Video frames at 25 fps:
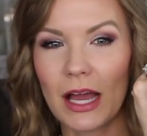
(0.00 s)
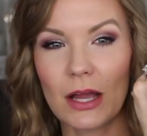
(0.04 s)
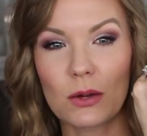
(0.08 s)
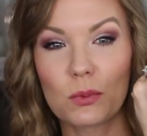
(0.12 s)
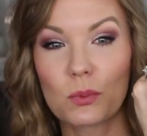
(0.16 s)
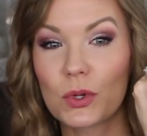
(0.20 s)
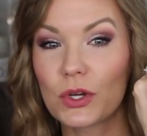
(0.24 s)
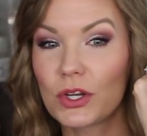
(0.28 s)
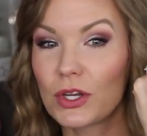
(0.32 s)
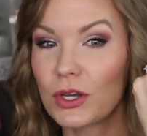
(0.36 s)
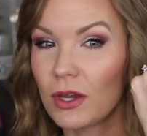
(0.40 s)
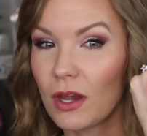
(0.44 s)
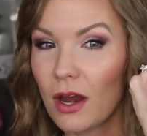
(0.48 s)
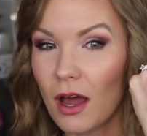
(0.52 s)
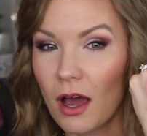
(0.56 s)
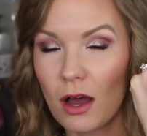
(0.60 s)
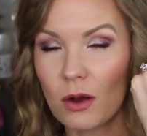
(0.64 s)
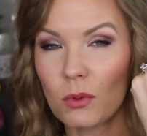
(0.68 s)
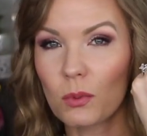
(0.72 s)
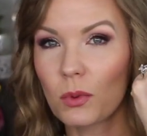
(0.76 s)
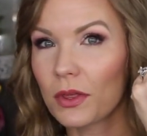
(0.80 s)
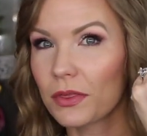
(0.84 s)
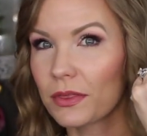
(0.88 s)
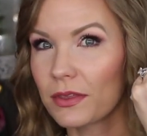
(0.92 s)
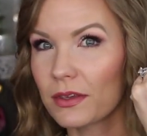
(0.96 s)
I would
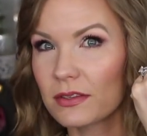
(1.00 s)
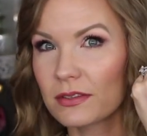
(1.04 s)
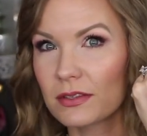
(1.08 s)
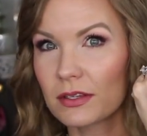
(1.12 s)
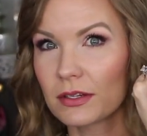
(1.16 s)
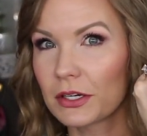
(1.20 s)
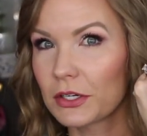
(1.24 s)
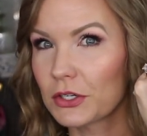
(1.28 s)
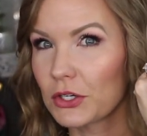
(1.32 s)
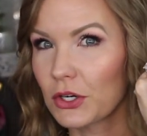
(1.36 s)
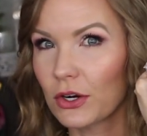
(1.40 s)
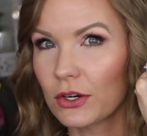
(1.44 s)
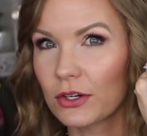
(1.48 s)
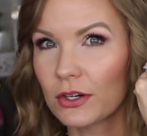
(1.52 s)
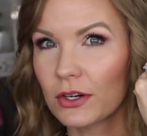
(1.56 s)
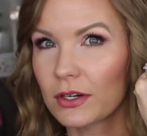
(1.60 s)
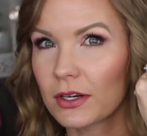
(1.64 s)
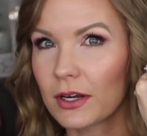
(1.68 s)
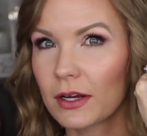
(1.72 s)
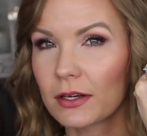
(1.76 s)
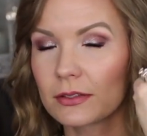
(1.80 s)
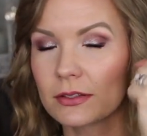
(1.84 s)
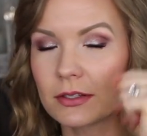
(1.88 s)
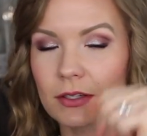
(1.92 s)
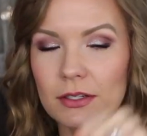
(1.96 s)
not want this in a darker
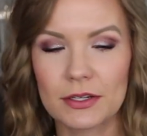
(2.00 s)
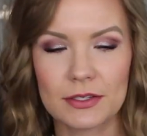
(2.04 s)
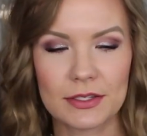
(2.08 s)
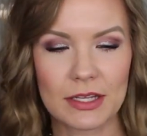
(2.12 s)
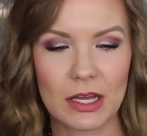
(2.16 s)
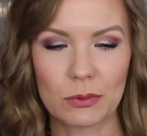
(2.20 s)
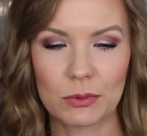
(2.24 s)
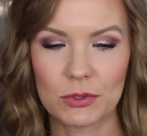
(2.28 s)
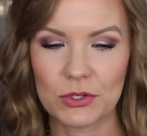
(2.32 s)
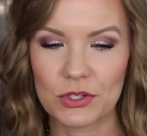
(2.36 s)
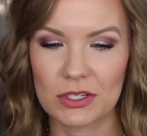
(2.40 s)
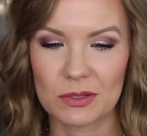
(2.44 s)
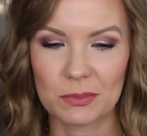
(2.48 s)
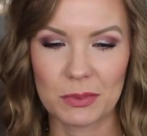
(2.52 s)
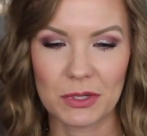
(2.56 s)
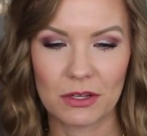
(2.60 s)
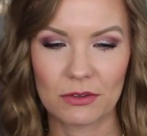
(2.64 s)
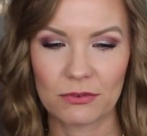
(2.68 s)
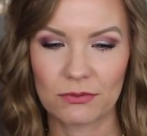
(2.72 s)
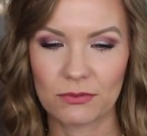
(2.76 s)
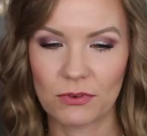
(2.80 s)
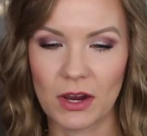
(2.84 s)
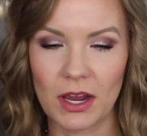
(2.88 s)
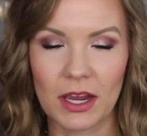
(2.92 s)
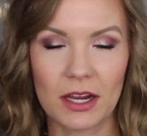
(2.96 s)
color because I would just be
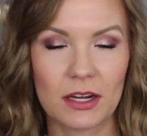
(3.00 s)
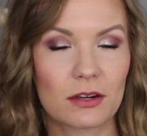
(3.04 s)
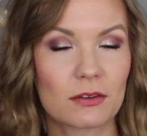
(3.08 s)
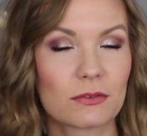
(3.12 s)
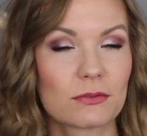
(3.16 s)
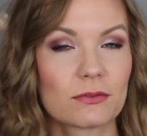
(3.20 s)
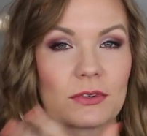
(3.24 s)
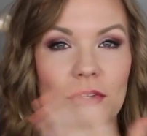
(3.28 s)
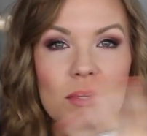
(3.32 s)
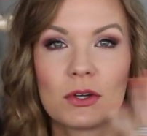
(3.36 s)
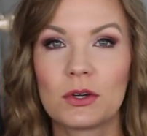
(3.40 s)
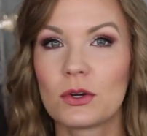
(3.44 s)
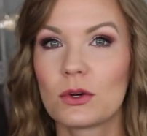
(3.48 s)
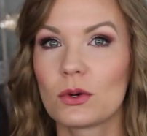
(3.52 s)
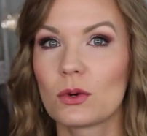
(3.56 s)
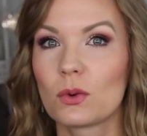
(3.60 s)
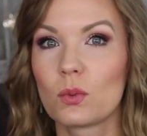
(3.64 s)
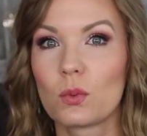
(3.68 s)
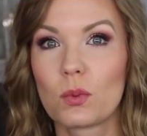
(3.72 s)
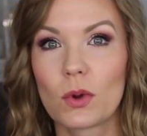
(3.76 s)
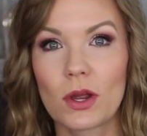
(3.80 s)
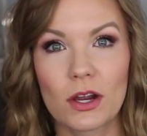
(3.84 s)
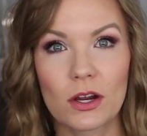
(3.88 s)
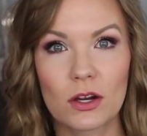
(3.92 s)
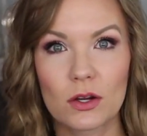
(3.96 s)
afraid of
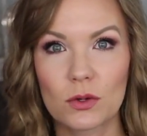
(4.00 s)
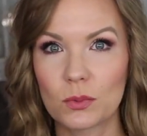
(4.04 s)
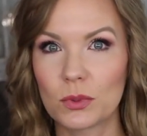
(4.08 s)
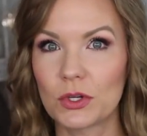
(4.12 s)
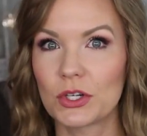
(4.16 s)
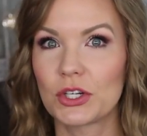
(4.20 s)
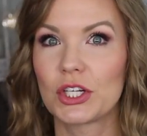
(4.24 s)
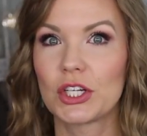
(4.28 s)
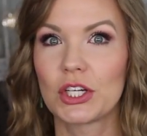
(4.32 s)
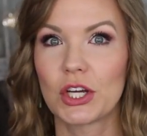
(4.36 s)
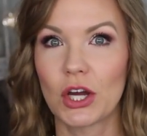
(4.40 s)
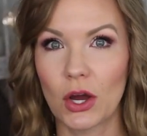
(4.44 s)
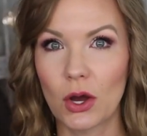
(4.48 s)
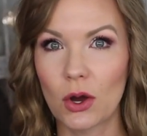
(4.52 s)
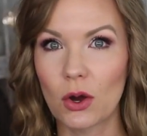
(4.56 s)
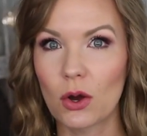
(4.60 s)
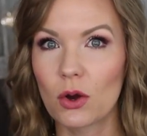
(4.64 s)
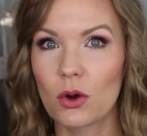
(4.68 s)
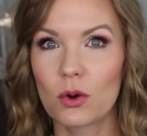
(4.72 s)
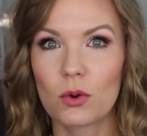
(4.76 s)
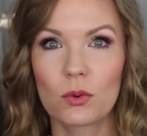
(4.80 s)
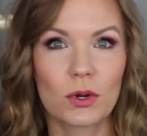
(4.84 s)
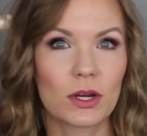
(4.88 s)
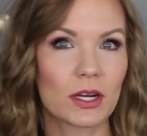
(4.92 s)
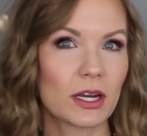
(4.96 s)
where it would
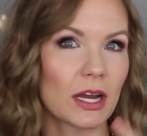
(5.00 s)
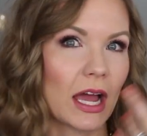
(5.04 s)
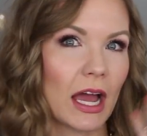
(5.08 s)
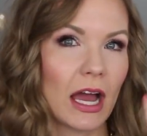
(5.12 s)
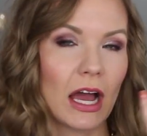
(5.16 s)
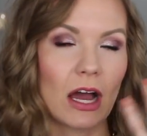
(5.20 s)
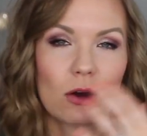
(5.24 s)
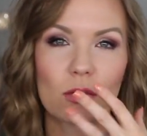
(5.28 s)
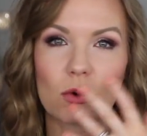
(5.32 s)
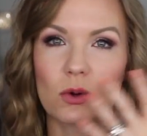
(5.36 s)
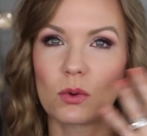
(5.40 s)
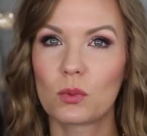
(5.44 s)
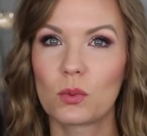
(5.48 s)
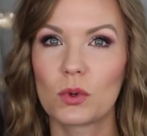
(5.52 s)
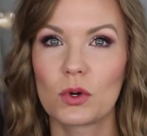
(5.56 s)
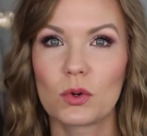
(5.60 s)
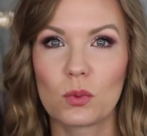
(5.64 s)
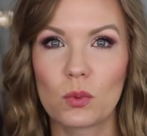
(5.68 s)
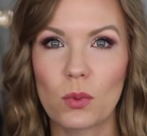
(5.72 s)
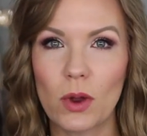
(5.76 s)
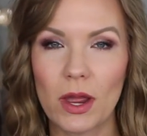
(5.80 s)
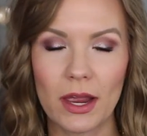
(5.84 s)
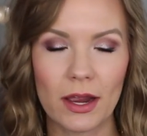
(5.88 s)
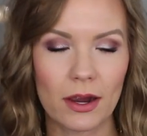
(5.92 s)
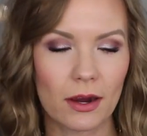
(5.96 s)
go and how it would
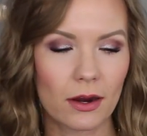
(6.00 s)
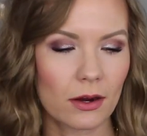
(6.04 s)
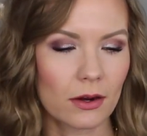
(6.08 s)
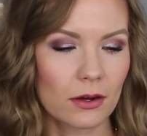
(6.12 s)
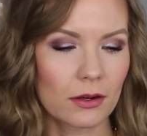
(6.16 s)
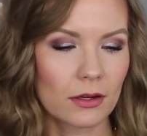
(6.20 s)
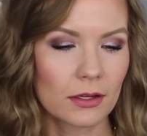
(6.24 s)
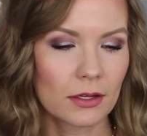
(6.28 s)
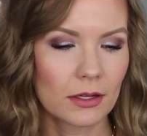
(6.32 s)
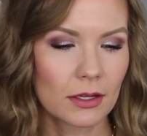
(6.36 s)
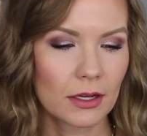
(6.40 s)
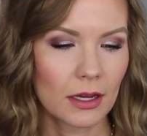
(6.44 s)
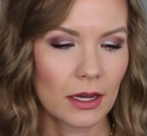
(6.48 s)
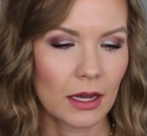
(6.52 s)
wear.